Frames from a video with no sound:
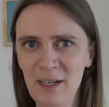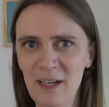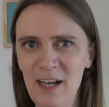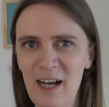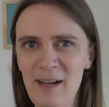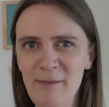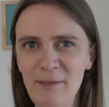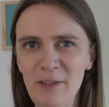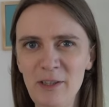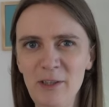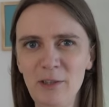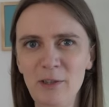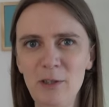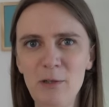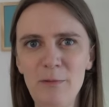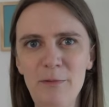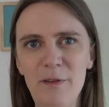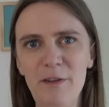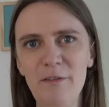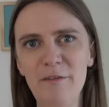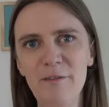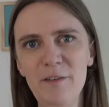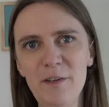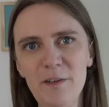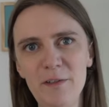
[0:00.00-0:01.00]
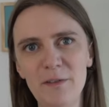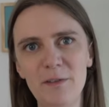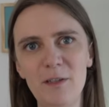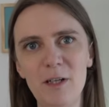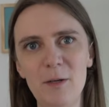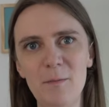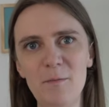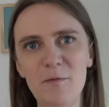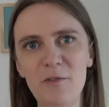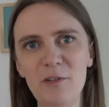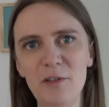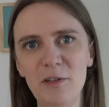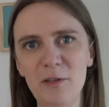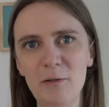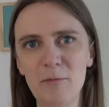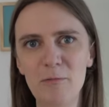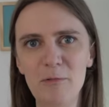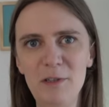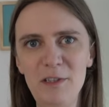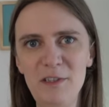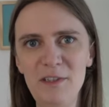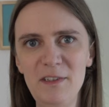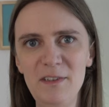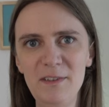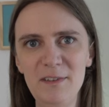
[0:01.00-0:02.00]
I'm going to go with the first option,
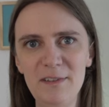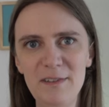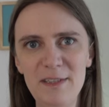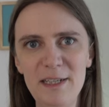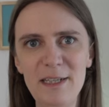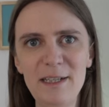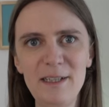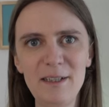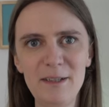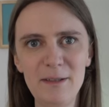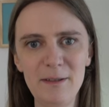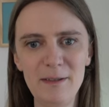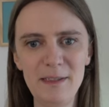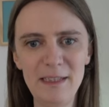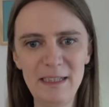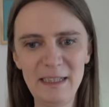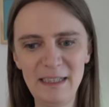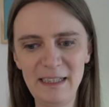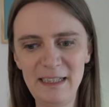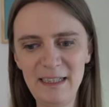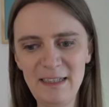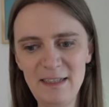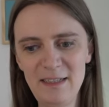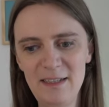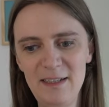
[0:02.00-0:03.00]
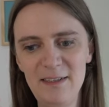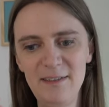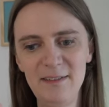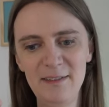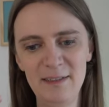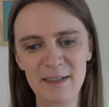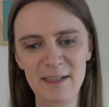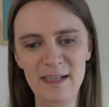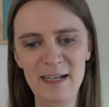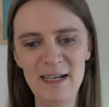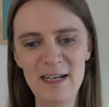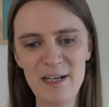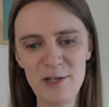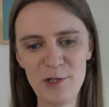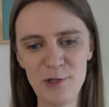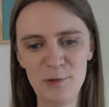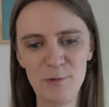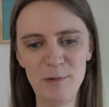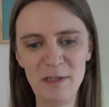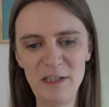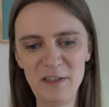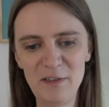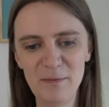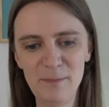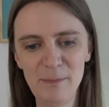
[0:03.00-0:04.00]
which is that the key is in a hard to
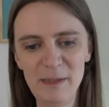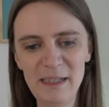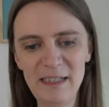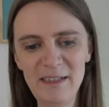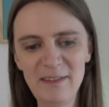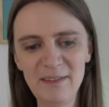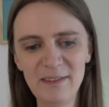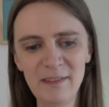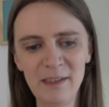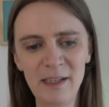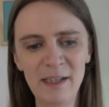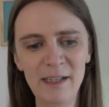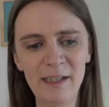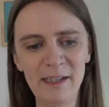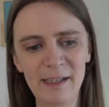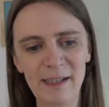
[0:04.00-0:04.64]
reach place